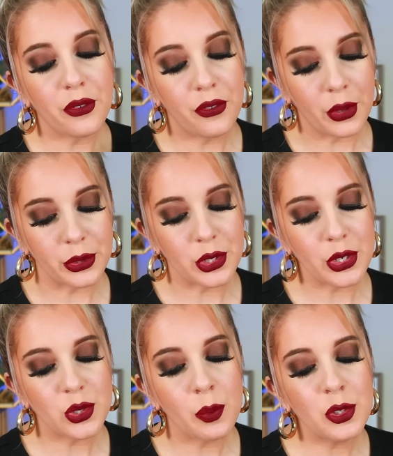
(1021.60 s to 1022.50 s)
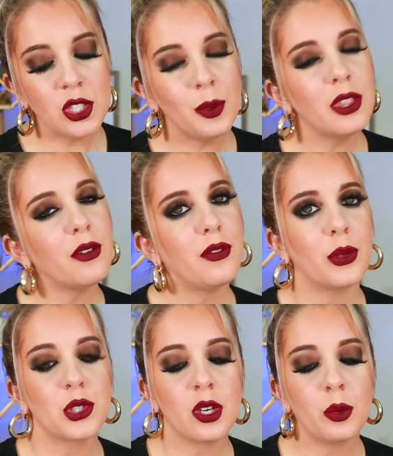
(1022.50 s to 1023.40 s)
Filter. So I'm assuming the
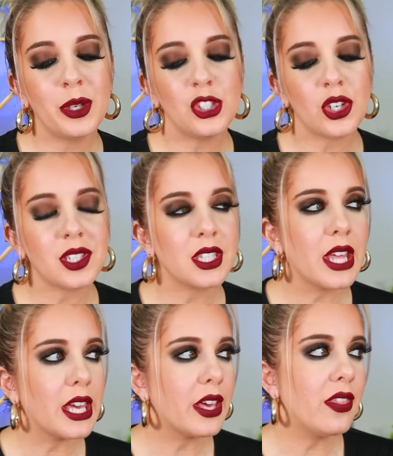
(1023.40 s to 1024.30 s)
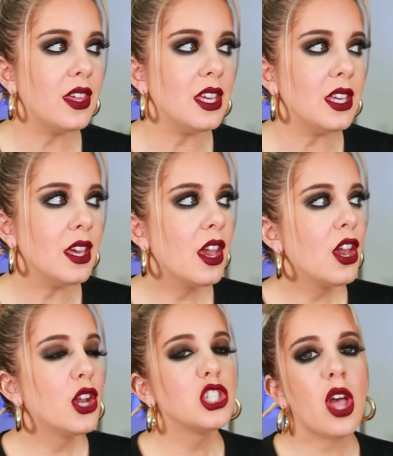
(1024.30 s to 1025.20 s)
filter would be just like the
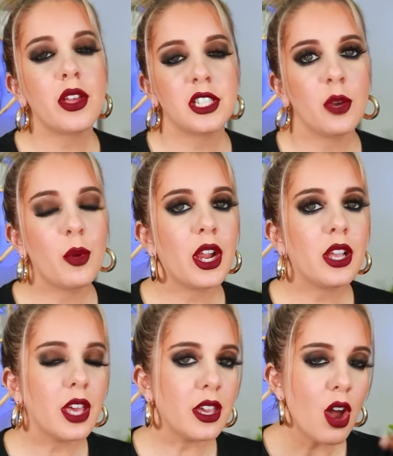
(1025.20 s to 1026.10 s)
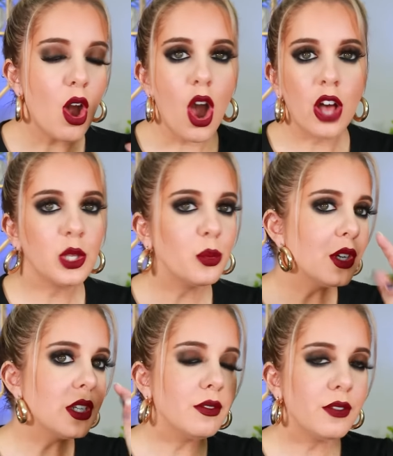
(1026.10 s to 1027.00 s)
Charlotte Tilbury like
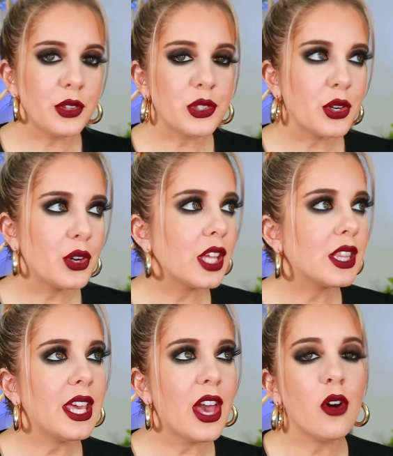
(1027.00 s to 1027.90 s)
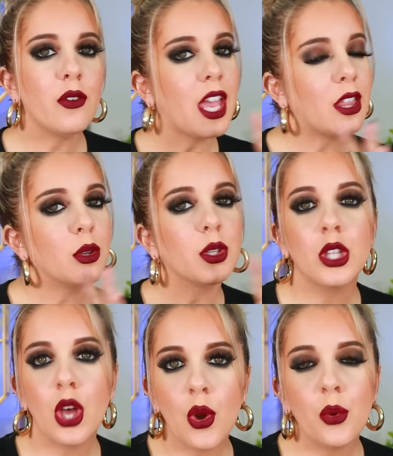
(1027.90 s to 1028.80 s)
Hollywood filter, like the e.l.f. Halo
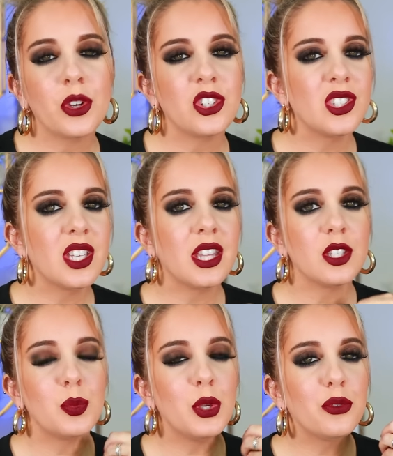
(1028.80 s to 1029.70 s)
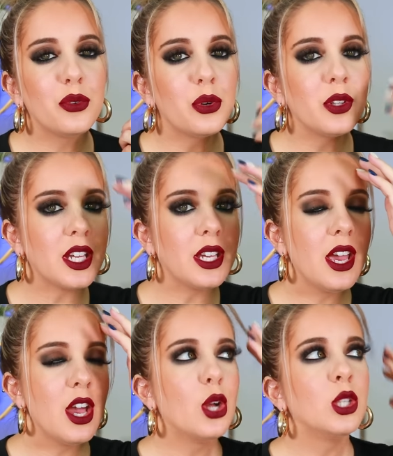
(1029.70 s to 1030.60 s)
Glow, where it's just like this beautiful like
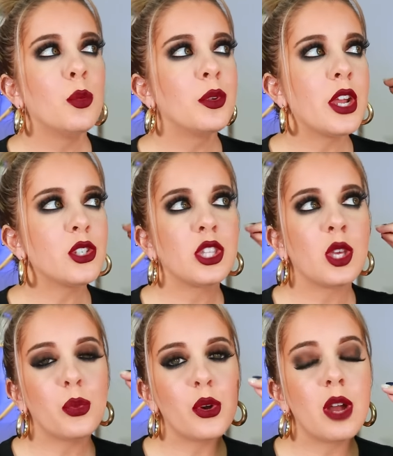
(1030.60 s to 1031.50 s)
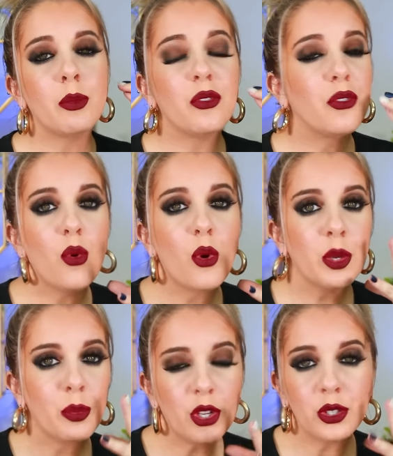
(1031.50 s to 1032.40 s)
luminizer they put on before
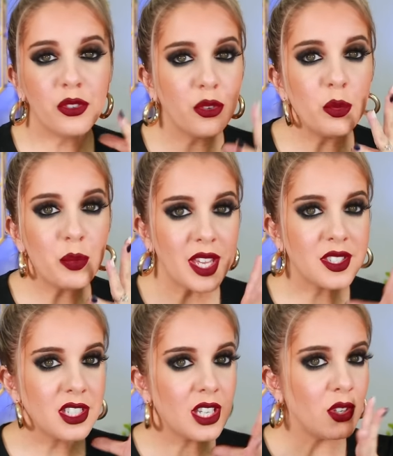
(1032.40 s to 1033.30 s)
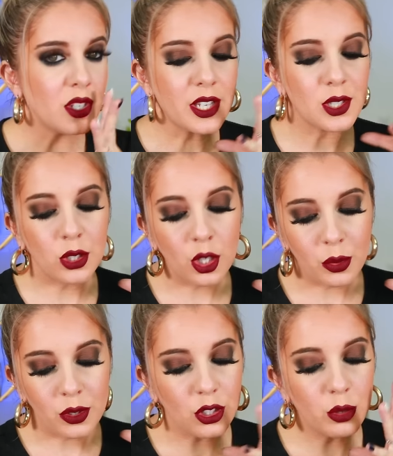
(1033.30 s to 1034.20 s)
you put on your full base to give you nice
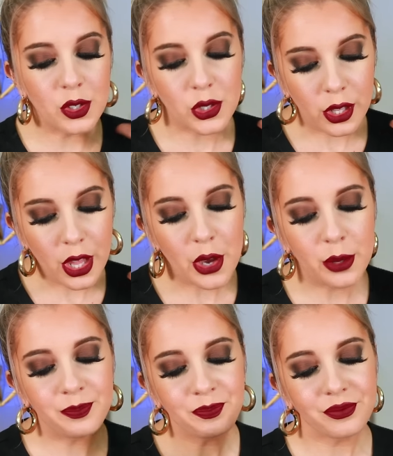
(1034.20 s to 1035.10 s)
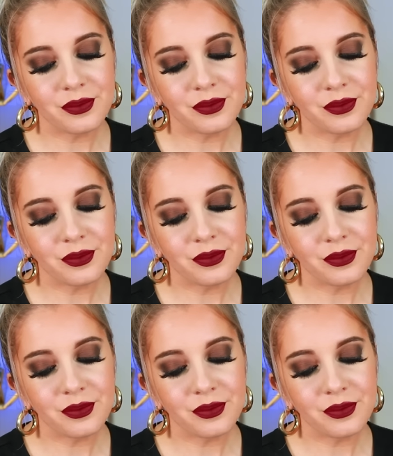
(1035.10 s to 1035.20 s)
lumin luminous glow.